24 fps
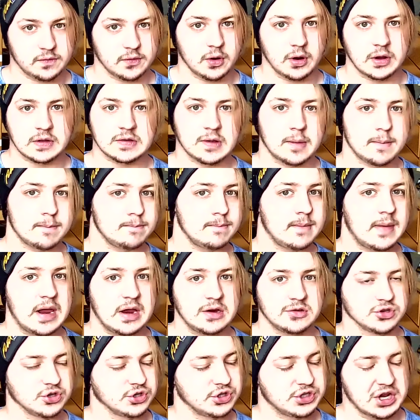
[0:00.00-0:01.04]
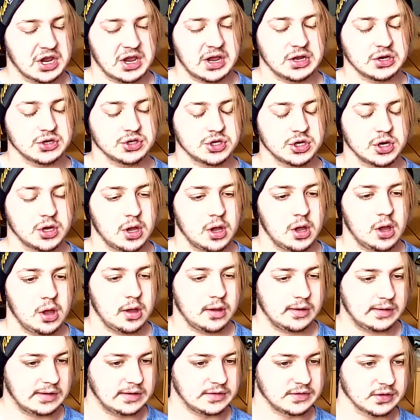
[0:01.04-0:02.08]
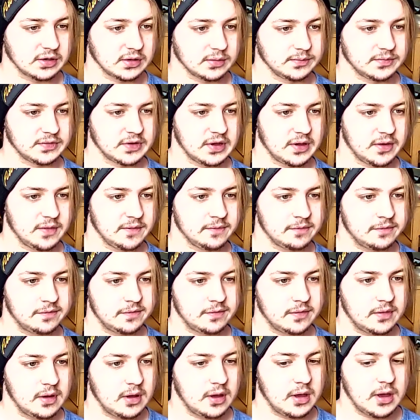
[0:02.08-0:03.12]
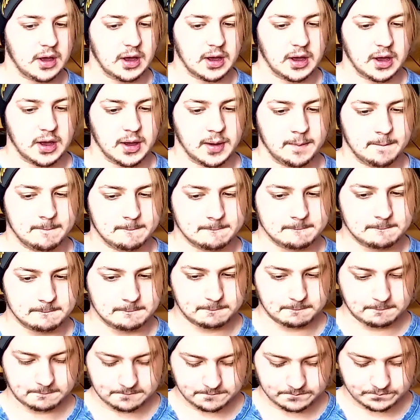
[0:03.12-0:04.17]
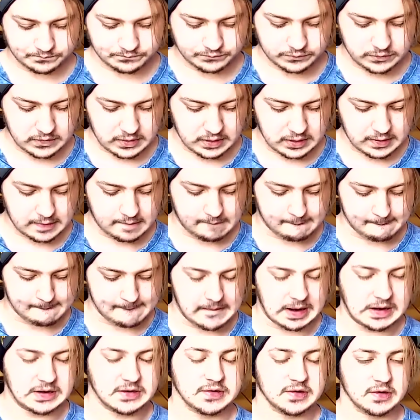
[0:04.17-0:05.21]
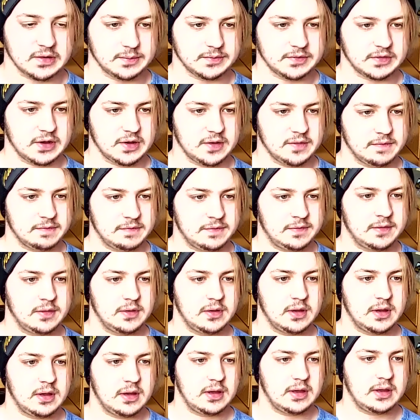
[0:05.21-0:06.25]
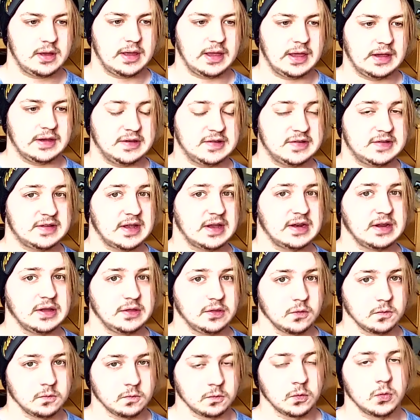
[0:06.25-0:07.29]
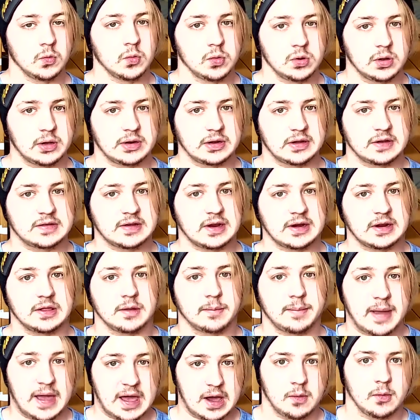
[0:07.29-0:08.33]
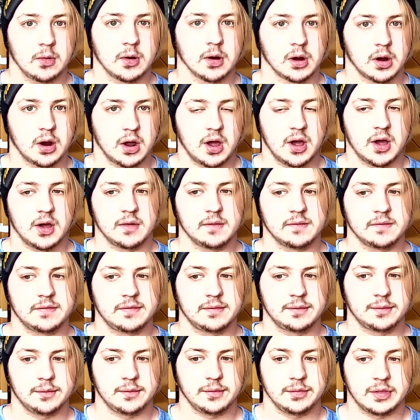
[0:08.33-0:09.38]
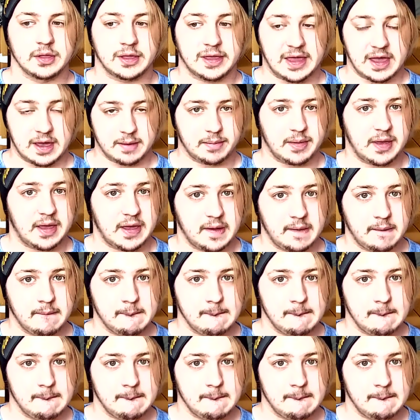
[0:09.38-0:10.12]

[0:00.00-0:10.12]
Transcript: It's a major change in terms of um, in terms of extending the rule and extending the power of the Capet